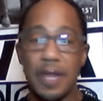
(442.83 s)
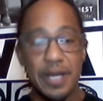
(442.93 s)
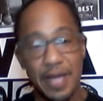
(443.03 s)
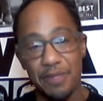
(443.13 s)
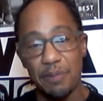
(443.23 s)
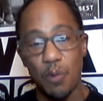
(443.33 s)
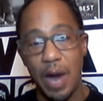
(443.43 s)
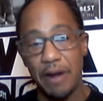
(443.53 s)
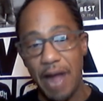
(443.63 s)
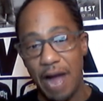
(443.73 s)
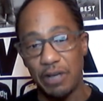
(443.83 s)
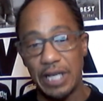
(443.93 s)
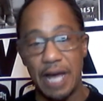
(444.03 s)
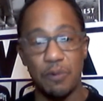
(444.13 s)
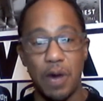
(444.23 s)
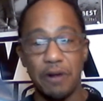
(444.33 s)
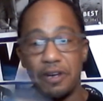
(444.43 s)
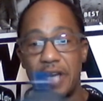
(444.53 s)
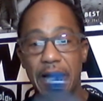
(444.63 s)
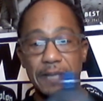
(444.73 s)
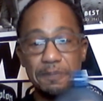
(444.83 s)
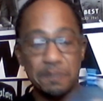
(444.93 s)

Nothing but water, alkaline water tonight.